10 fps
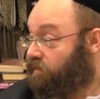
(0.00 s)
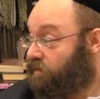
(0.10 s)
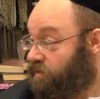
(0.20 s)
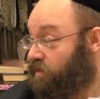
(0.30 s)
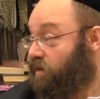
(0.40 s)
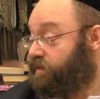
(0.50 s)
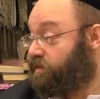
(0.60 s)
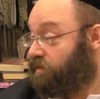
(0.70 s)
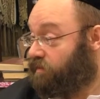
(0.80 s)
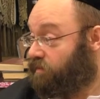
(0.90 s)
He's a
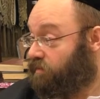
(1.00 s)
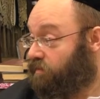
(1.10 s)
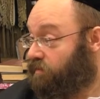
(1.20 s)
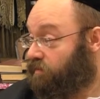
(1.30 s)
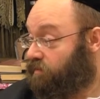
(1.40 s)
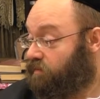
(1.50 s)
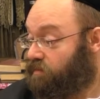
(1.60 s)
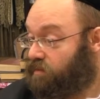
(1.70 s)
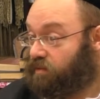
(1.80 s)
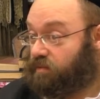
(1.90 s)
nazir.
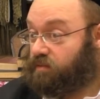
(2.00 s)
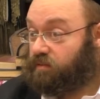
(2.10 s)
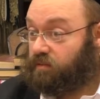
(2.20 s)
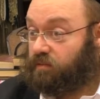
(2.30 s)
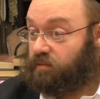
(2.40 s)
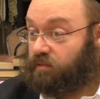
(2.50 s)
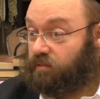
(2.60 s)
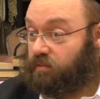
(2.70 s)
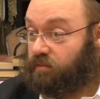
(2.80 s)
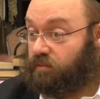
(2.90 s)
A nazir could make a
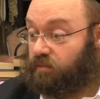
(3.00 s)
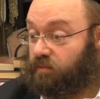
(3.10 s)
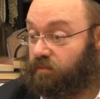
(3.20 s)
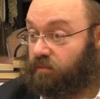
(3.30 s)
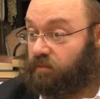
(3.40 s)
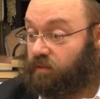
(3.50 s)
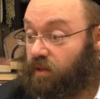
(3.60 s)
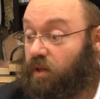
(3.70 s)
Kiddush, but he doesn't like it.